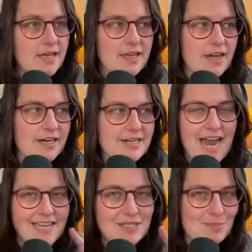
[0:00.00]
a
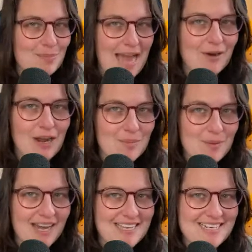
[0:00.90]
nice background
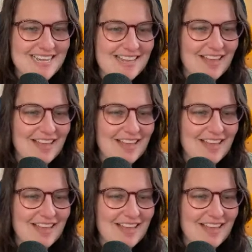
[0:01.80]
behind it.